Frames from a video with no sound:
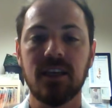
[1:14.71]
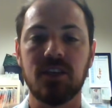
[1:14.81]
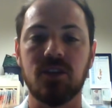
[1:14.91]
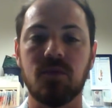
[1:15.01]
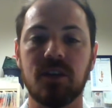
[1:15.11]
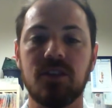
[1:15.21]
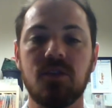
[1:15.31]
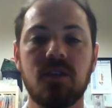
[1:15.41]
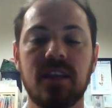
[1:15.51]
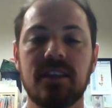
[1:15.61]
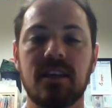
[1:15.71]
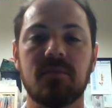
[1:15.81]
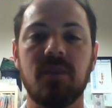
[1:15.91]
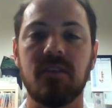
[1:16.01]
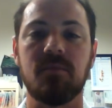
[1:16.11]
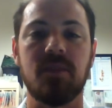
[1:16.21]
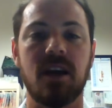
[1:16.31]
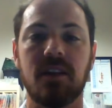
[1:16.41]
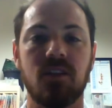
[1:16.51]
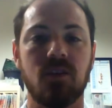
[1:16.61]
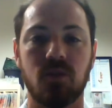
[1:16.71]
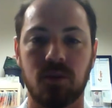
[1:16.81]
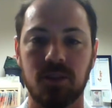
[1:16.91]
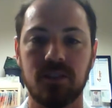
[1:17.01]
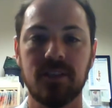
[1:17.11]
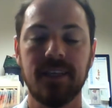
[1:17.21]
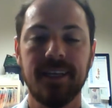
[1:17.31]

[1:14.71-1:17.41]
You don't want to do things that are above and beyond the normal.